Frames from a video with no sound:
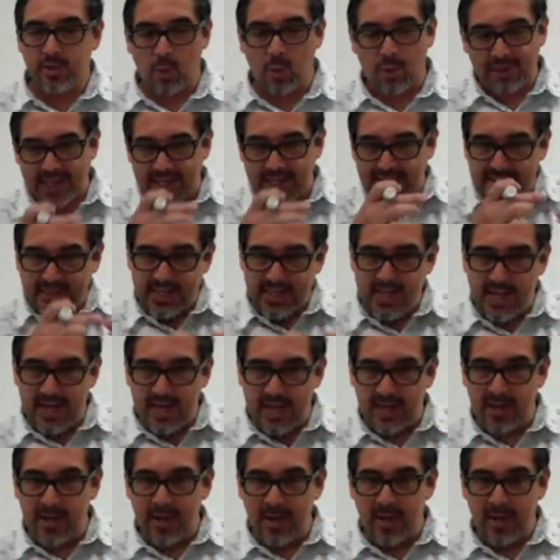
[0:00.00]
So when they
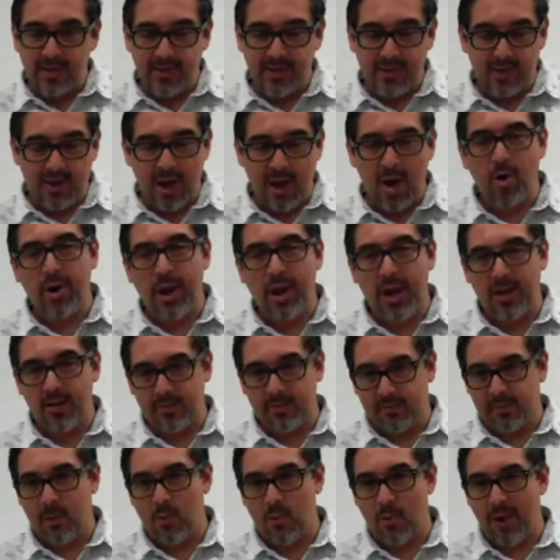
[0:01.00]
see it, they're like,
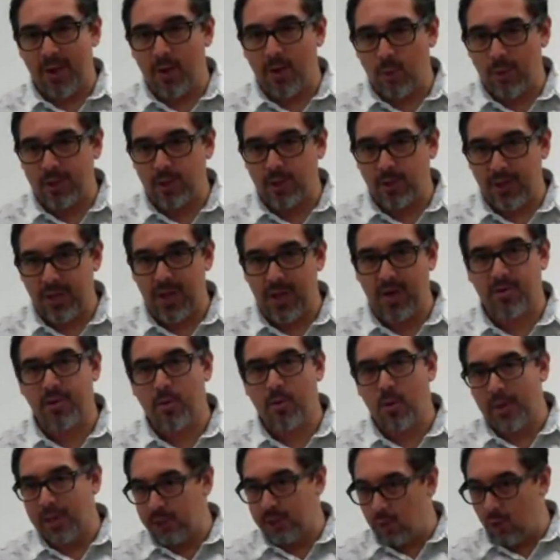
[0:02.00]
okay, they want a window
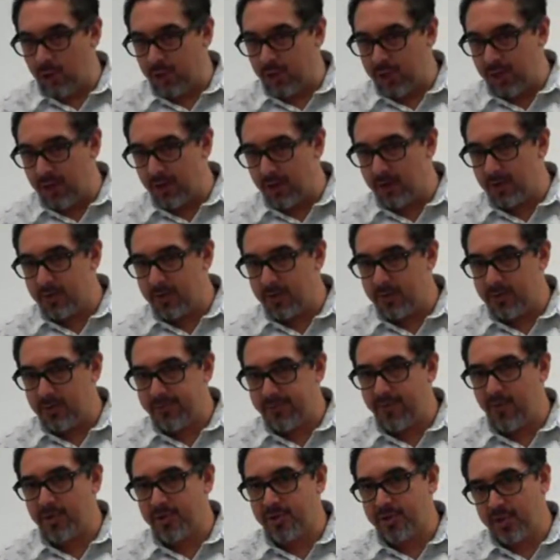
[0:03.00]
here, they want a door here.
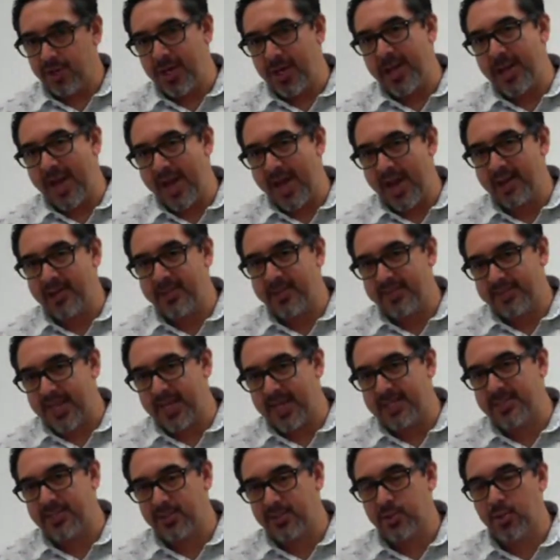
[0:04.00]
Of course, you're gonna add
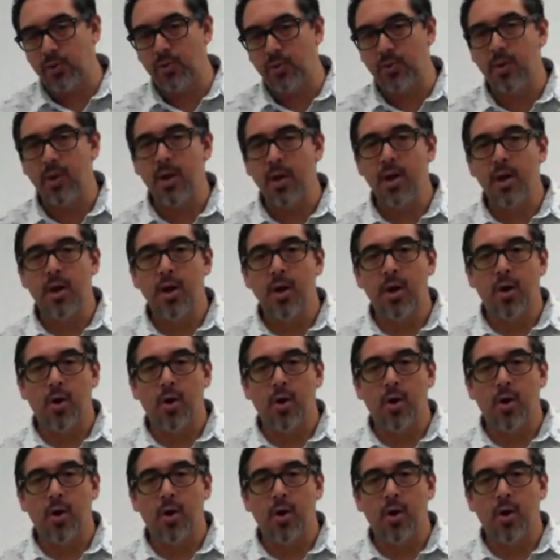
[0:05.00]
the sizes too.